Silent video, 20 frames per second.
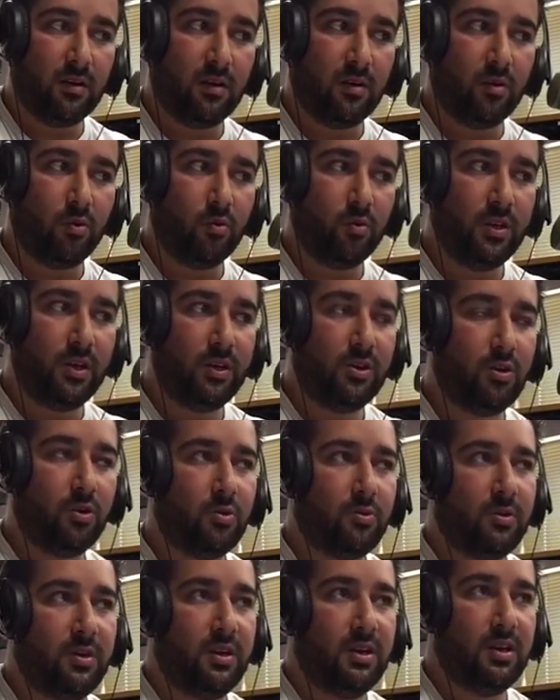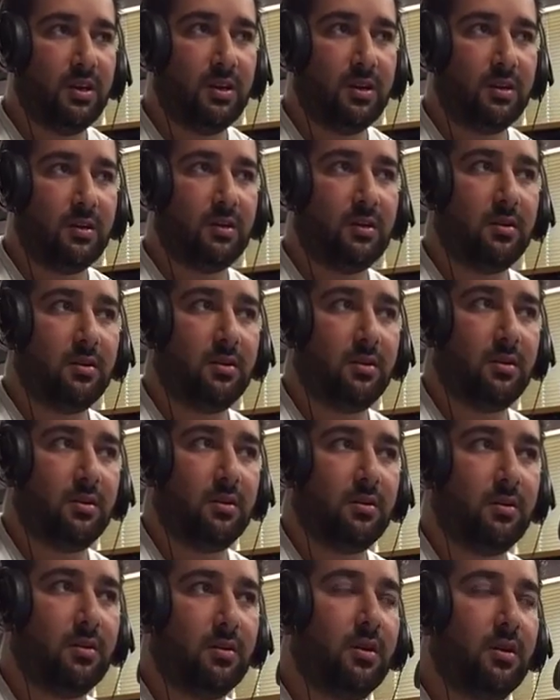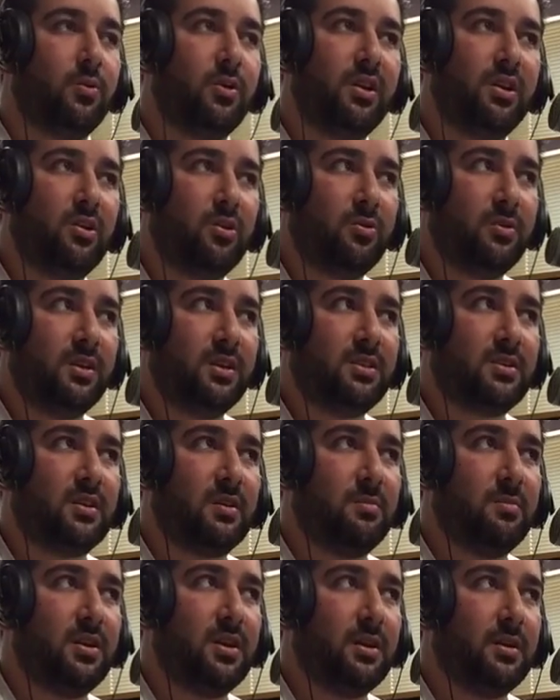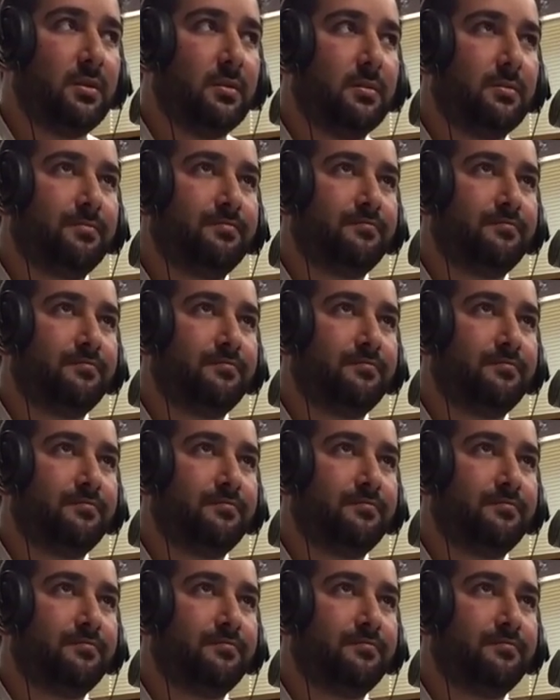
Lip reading: We don't need to be.